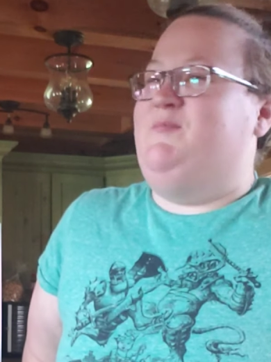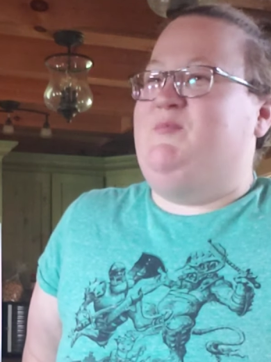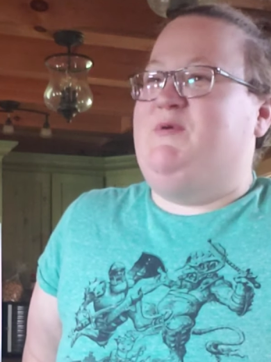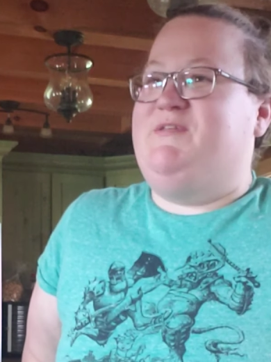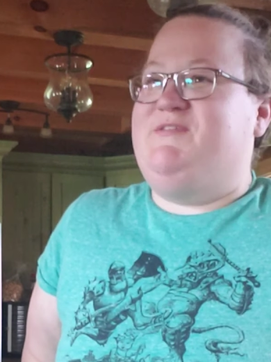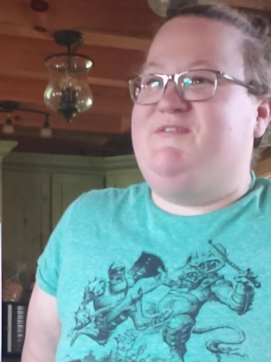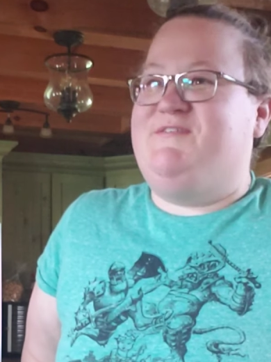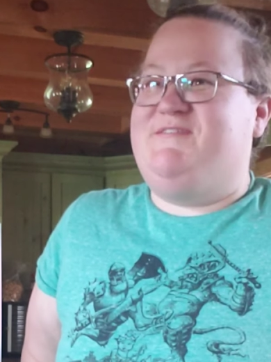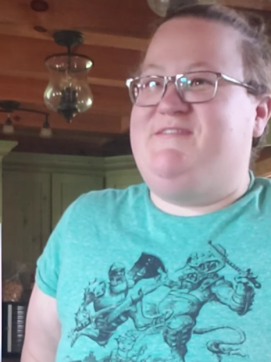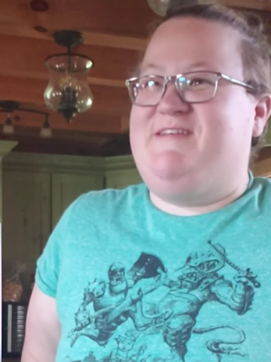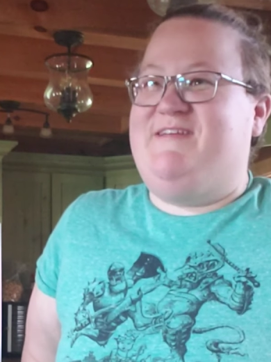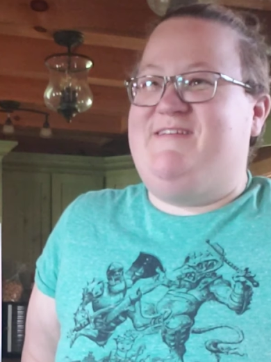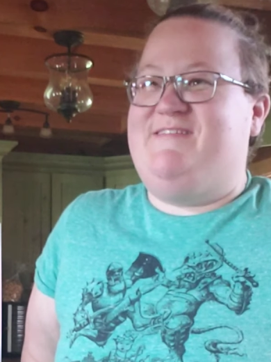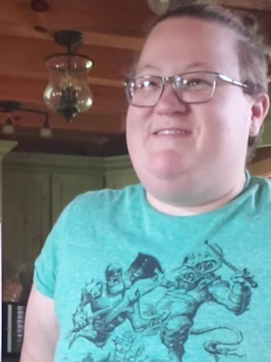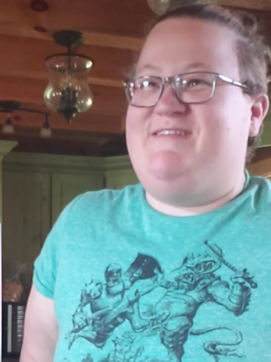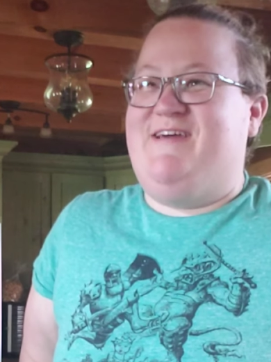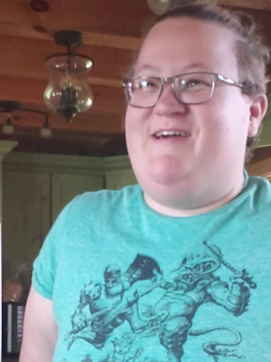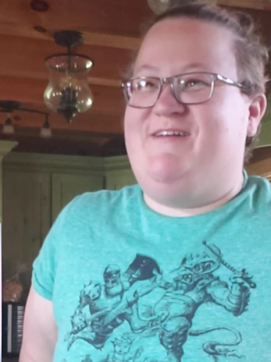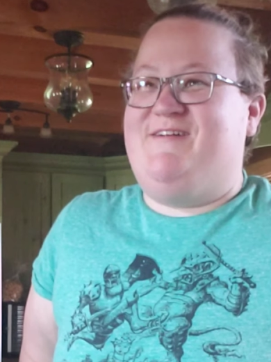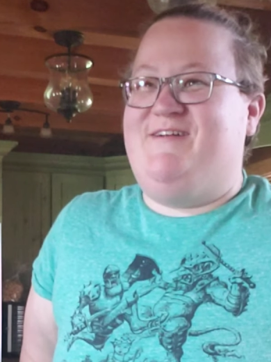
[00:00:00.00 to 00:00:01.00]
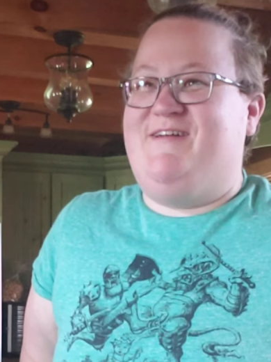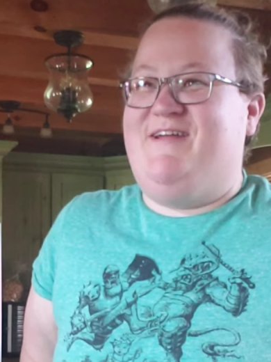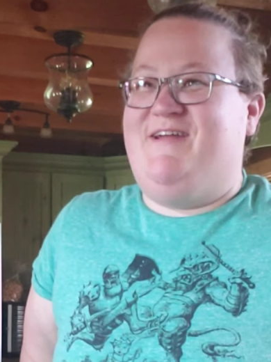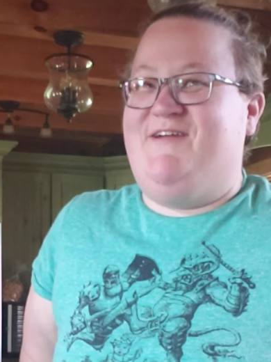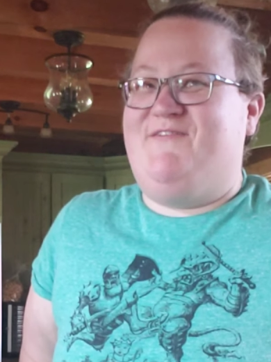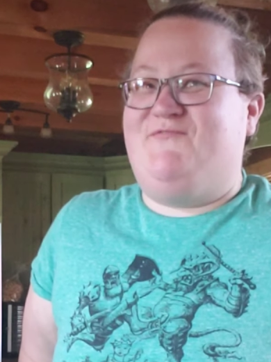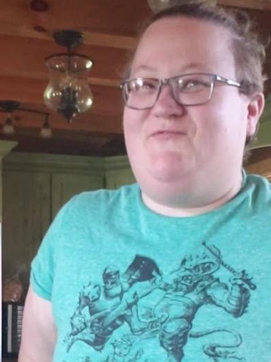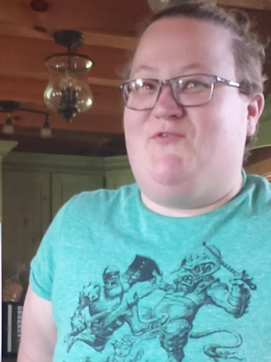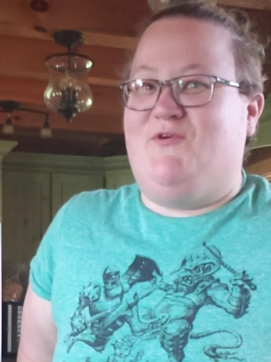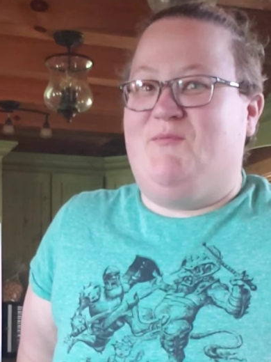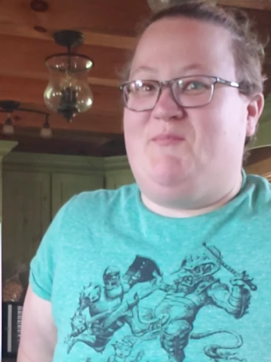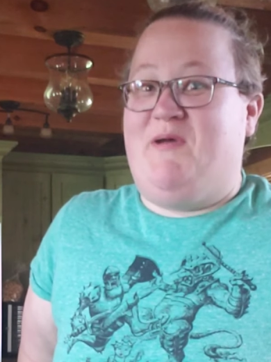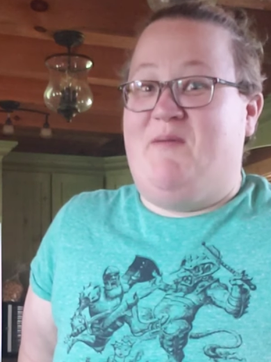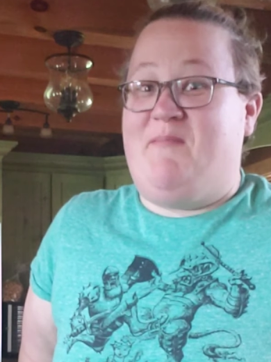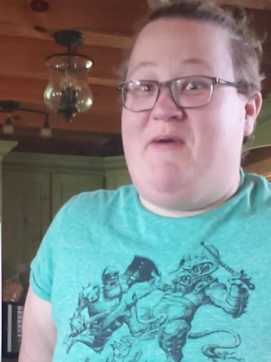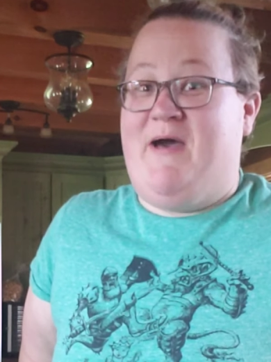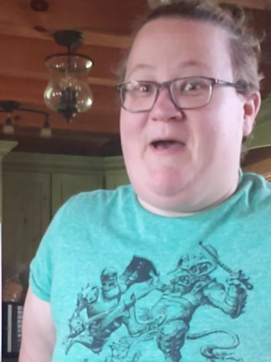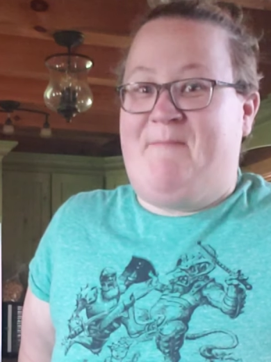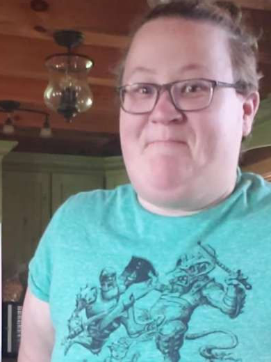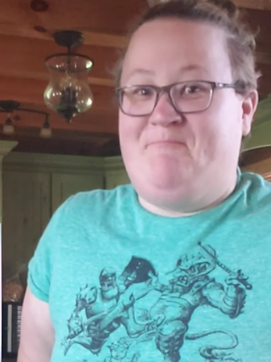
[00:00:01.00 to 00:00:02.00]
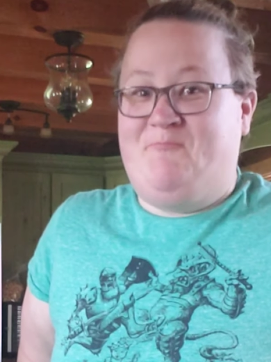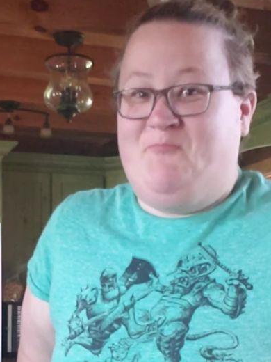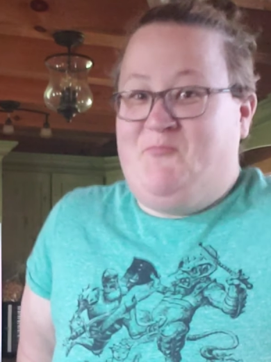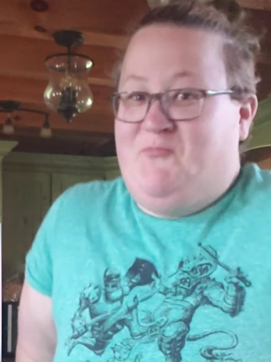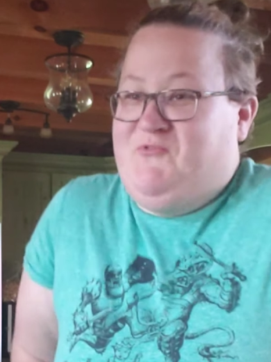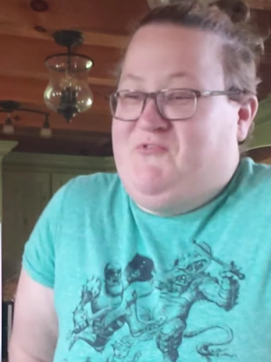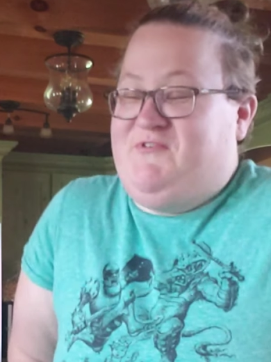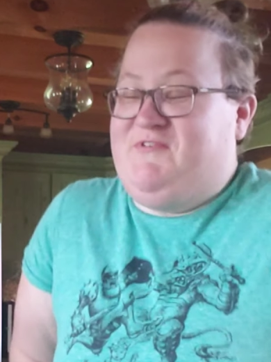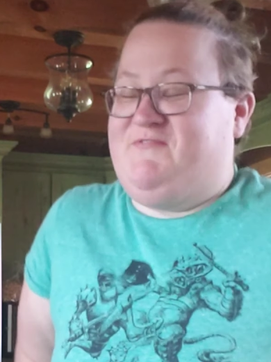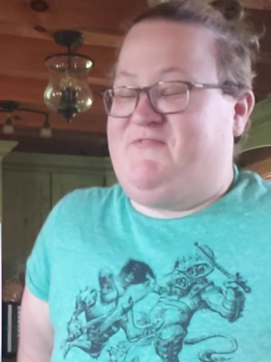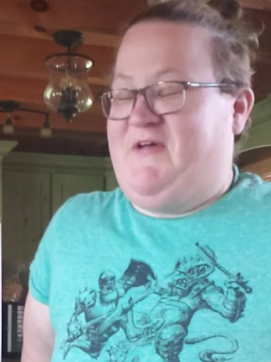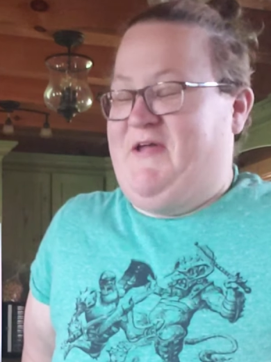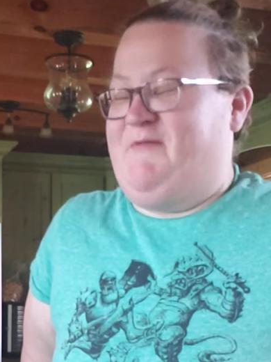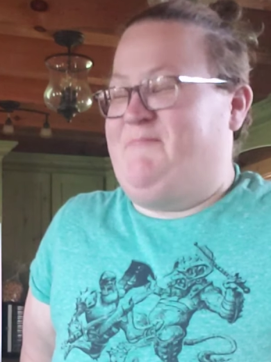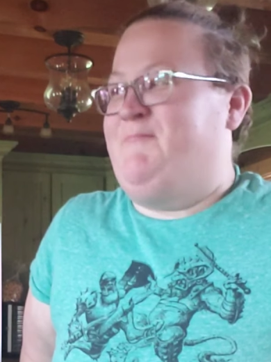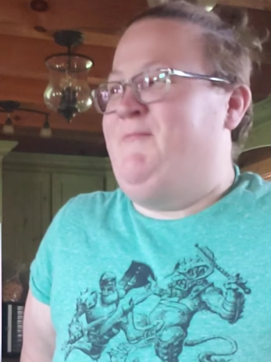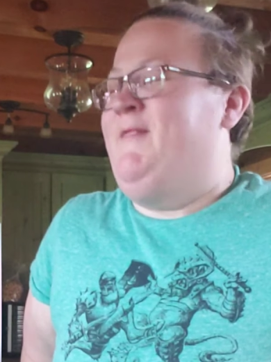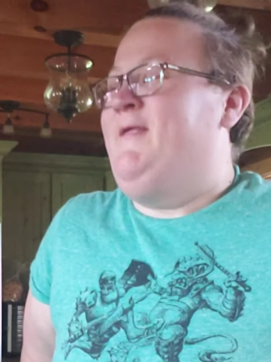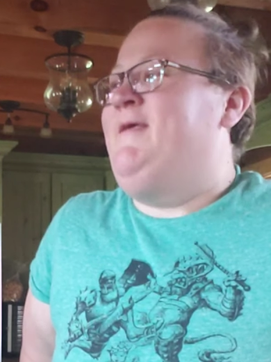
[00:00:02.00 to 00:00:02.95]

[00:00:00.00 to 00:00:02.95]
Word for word: Mother's Day Saturday for my mom, which is fine,